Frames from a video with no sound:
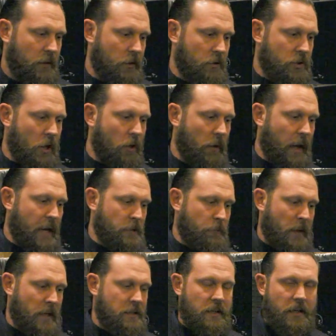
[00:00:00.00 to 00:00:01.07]
There's no gas
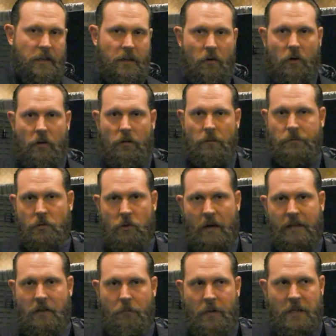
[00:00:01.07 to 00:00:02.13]
piston or
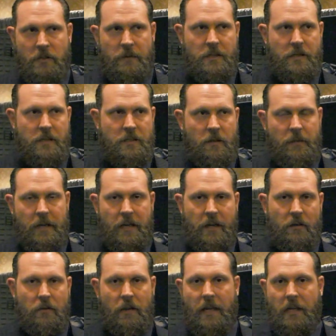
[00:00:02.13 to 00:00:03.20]
direct impingement system in
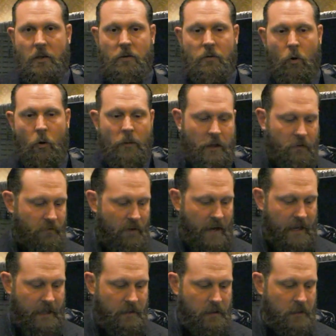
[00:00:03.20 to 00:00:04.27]
here like you'd normally
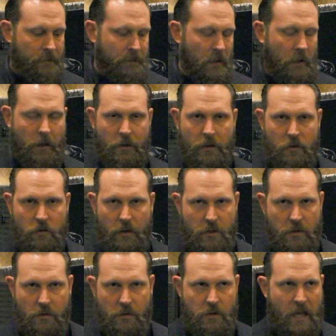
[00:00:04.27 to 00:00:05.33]
find on the
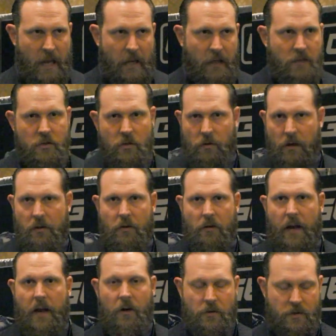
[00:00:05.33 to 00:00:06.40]
traditional Sagas or other
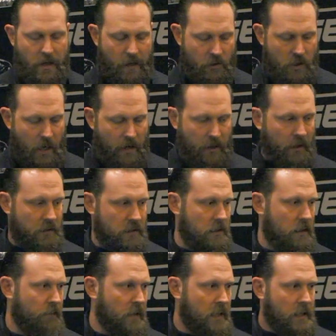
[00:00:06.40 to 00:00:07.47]
AR-style shotguns.
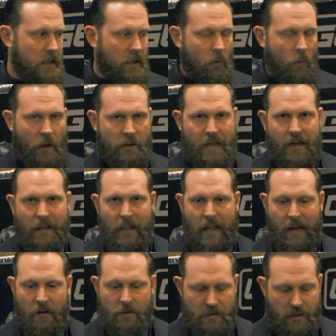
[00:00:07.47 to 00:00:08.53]
What that
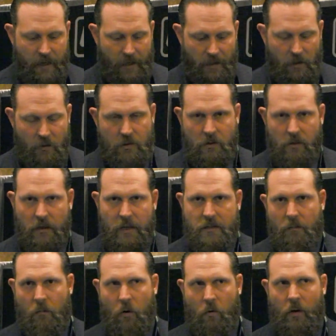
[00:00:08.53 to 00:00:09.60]
allows the end user is
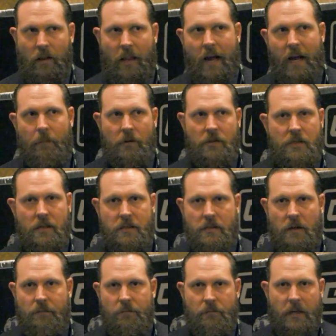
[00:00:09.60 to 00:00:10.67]
a more reliable
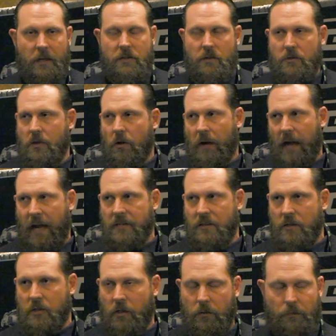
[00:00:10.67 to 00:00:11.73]
system because there's no gas
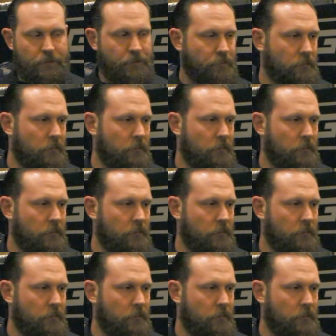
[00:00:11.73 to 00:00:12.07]
to tune.